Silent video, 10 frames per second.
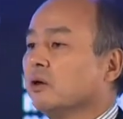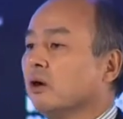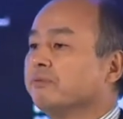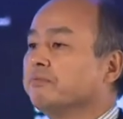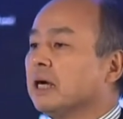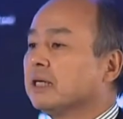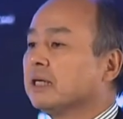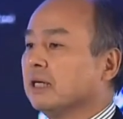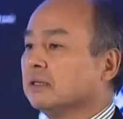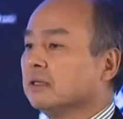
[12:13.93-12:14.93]
of
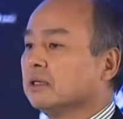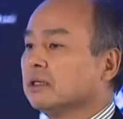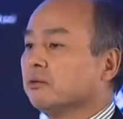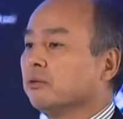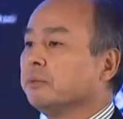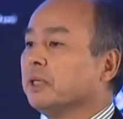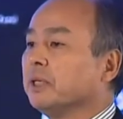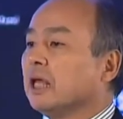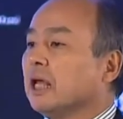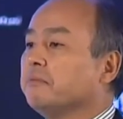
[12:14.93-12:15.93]
mankind, will be
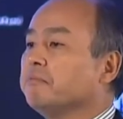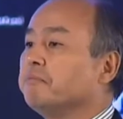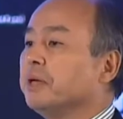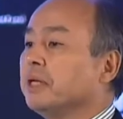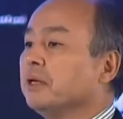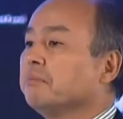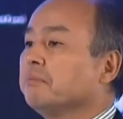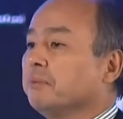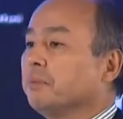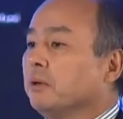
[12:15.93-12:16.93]
10 billion
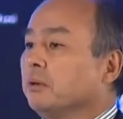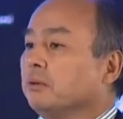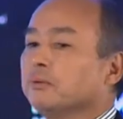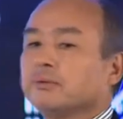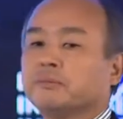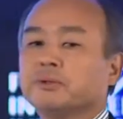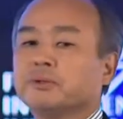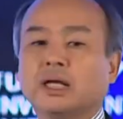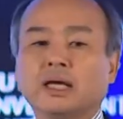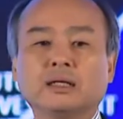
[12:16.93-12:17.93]
people from
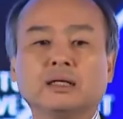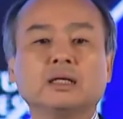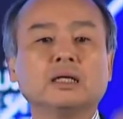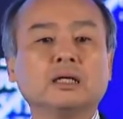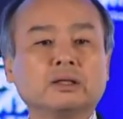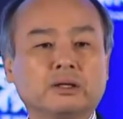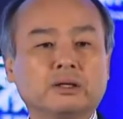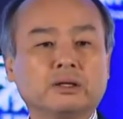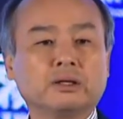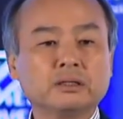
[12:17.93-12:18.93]
today,
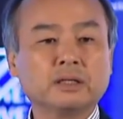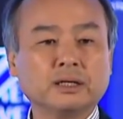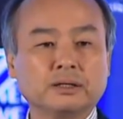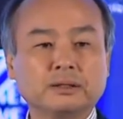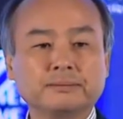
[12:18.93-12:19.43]
30 years later.